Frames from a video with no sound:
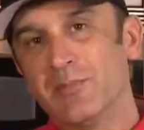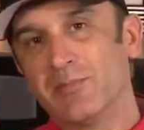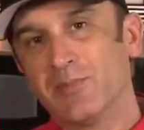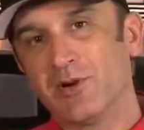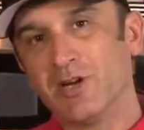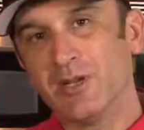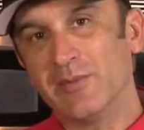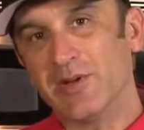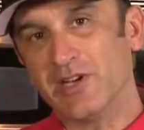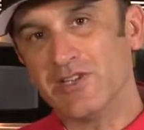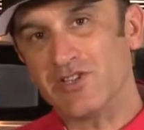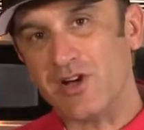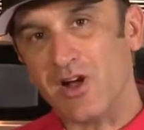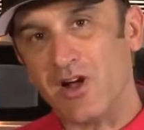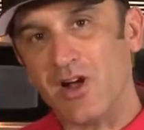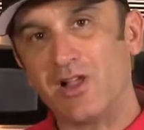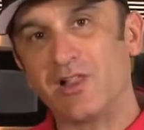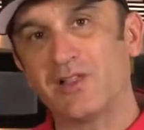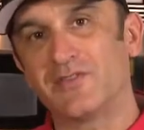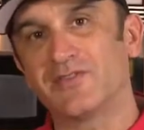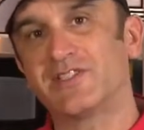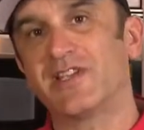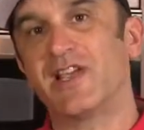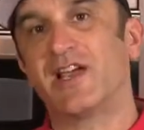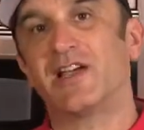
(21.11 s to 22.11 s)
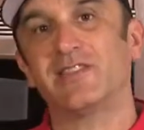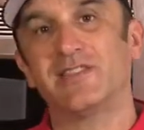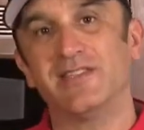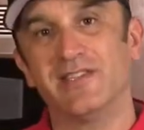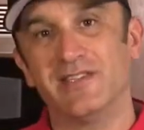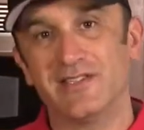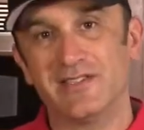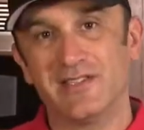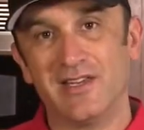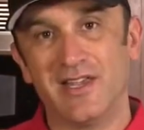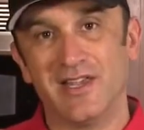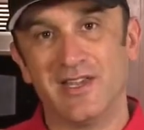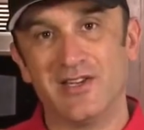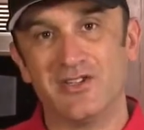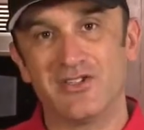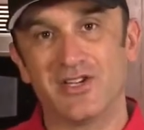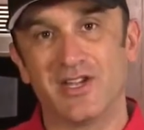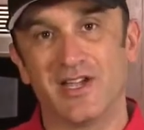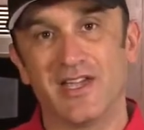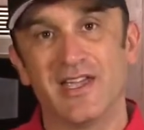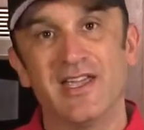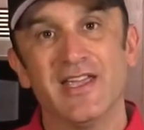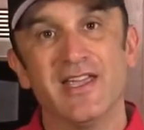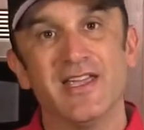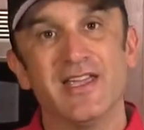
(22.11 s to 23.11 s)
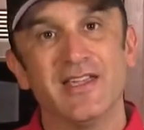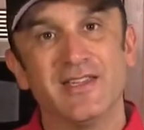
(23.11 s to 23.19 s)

pretty much all of Southeast Asia.